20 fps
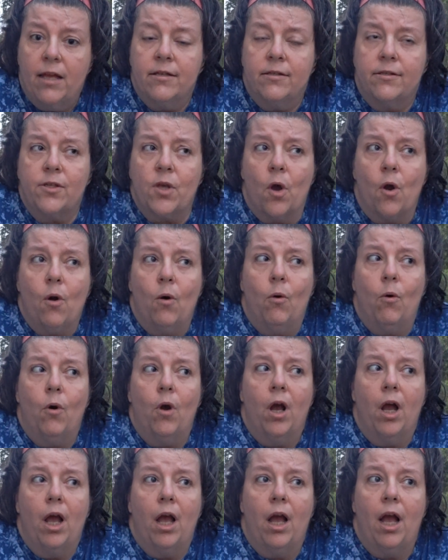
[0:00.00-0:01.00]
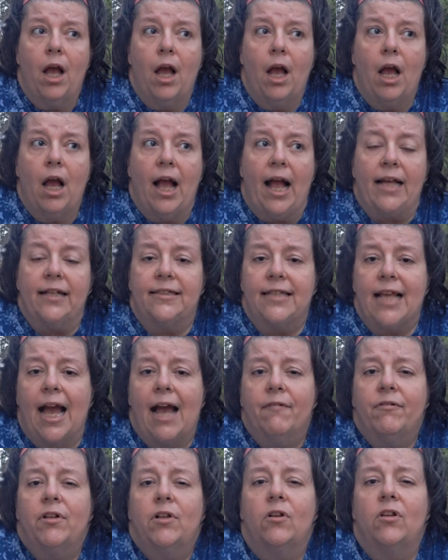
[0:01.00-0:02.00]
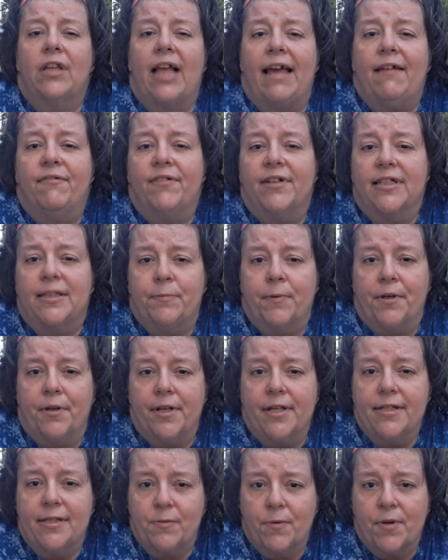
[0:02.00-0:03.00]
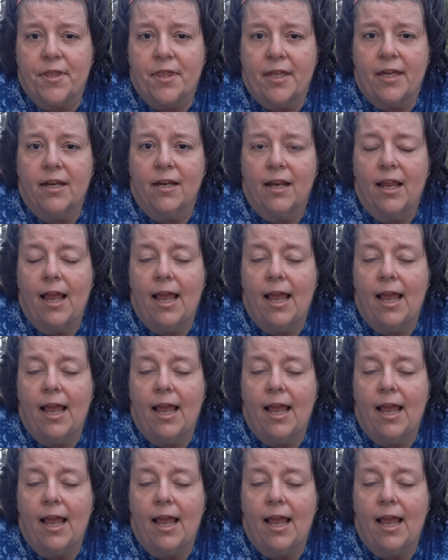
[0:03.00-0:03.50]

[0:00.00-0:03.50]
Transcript: So I have a little life experience with it,